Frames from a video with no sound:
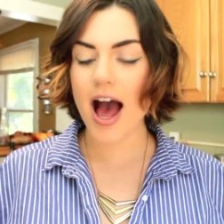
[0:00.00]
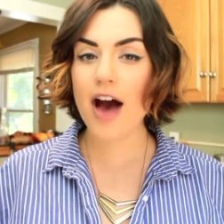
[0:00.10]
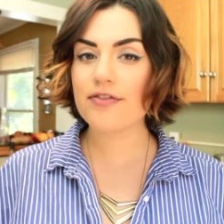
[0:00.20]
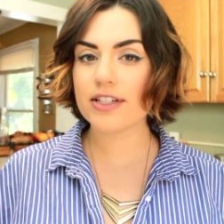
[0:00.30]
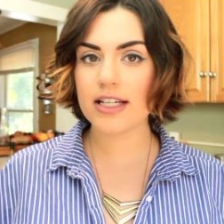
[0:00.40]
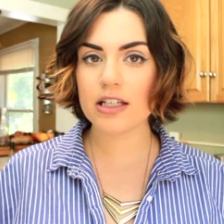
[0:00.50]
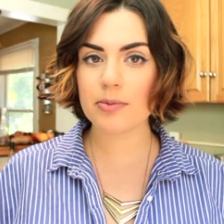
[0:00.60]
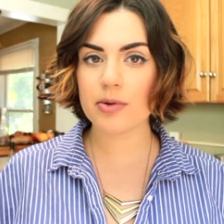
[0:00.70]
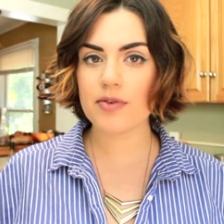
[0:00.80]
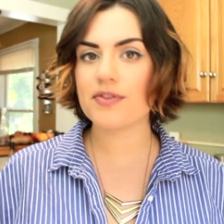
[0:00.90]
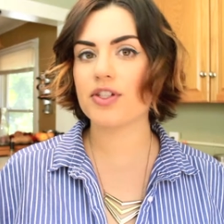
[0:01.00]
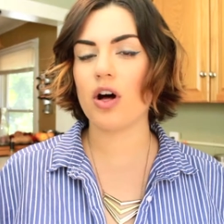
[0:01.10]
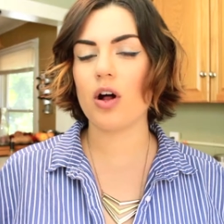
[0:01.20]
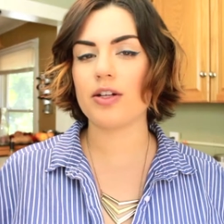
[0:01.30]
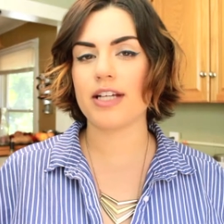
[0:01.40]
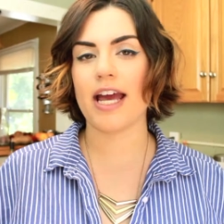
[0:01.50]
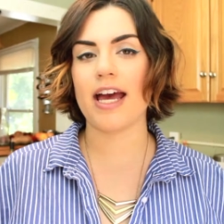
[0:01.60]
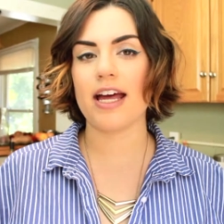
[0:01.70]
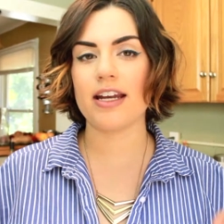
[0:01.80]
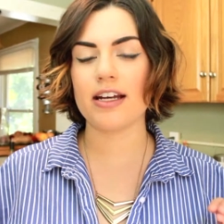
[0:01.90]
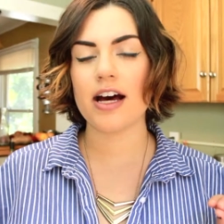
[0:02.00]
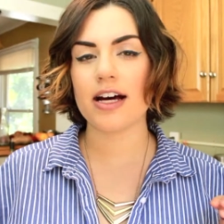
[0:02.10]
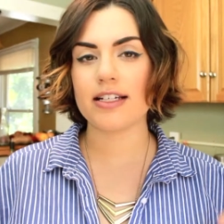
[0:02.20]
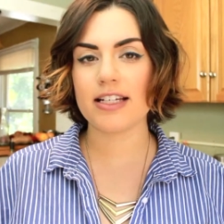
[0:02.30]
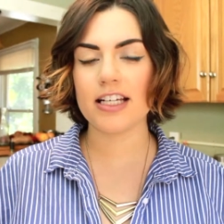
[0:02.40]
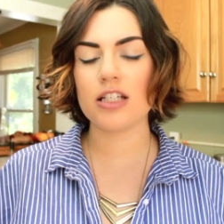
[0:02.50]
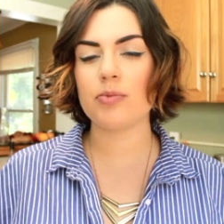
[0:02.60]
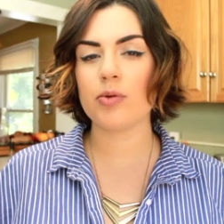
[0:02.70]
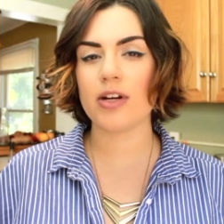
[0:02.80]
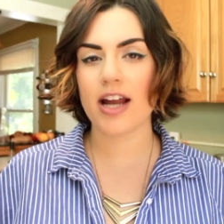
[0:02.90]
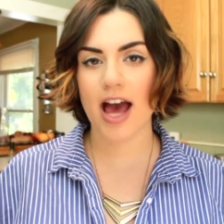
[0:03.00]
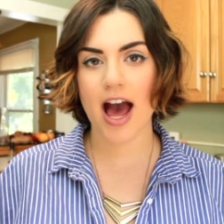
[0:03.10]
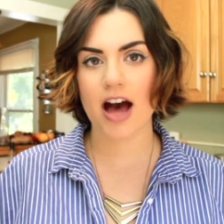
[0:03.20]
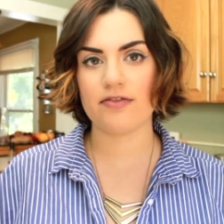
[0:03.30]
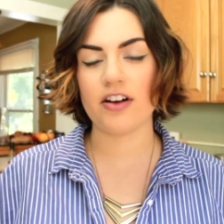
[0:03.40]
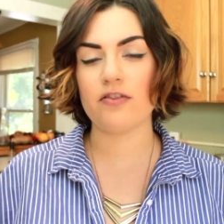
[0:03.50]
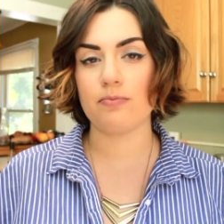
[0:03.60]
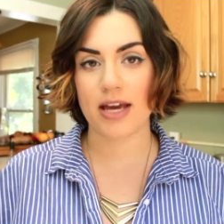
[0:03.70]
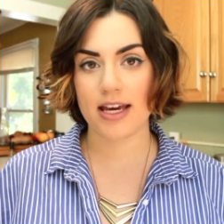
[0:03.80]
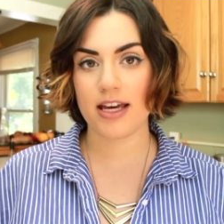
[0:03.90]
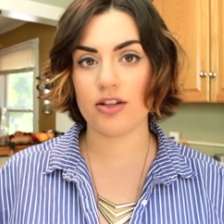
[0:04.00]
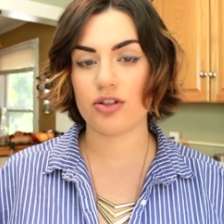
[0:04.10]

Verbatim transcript: half a teaspoon of salt, and a teaspoon and a half of baking